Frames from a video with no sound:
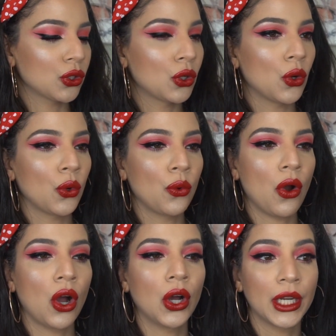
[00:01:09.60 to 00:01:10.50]
to go
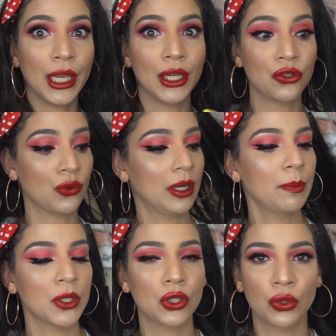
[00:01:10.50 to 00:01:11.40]
on a
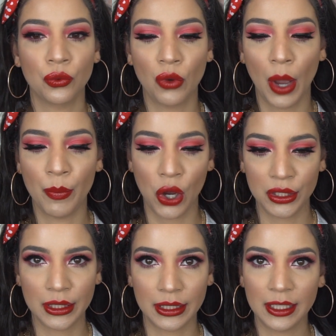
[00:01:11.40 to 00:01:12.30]
trip to
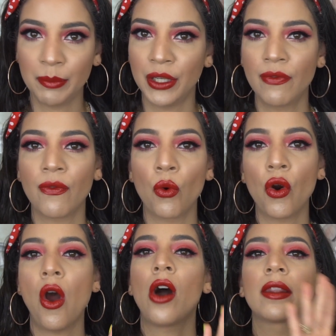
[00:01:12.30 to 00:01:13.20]
Boston
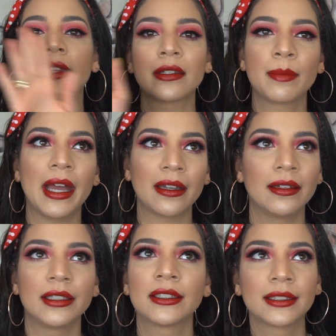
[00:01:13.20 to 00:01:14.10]
before all of this
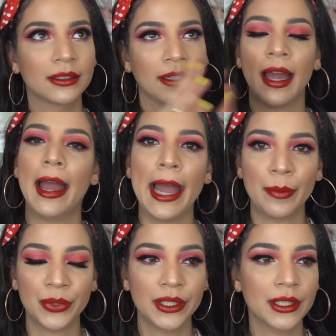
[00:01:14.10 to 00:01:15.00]
madness
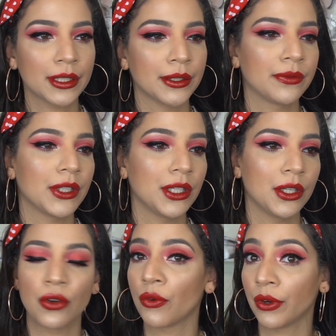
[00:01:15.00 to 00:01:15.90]
happened of
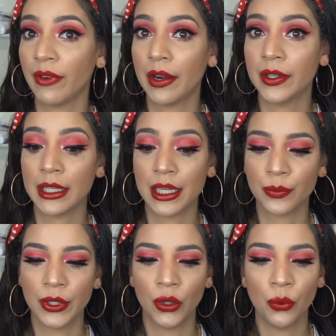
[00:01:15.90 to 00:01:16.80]
the coronavirus, as
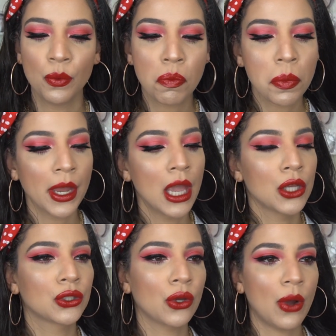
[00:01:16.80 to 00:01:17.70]
we know.
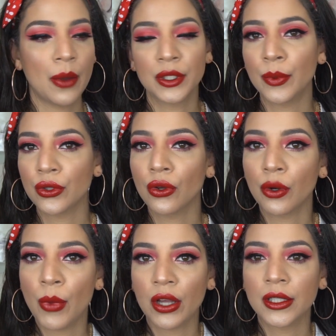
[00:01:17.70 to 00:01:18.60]
So I was supposed to go
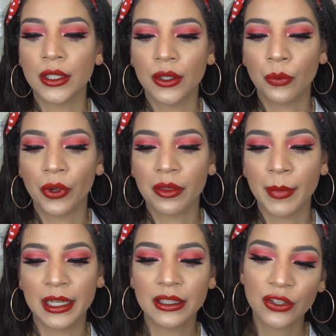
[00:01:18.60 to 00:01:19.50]
to Boston with
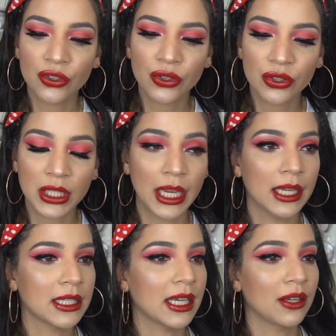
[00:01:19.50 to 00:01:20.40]
my sisters
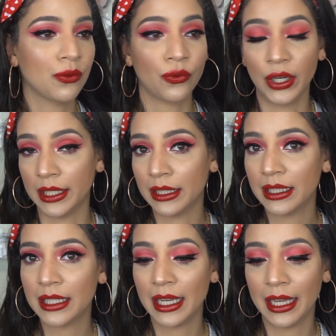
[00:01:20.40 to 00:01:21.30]
and a
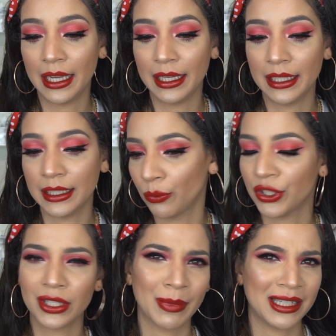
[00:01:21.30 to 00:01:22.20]
friend, and
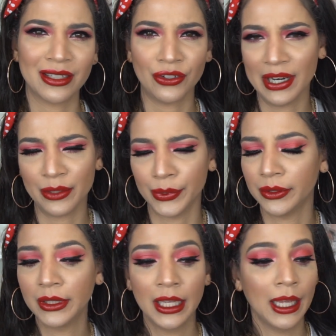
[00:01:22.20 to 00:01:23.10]
which is my sister as
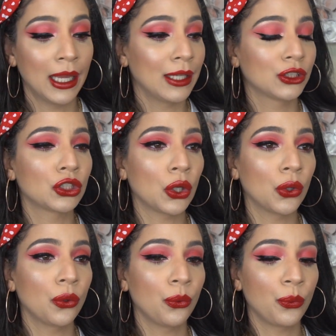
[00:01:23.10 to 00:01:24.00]
well.
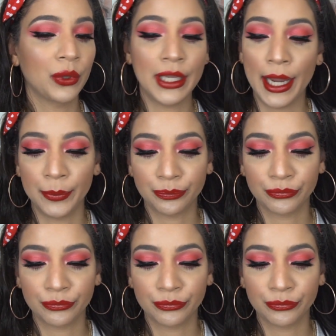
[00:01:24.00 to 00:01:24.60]
So yeah,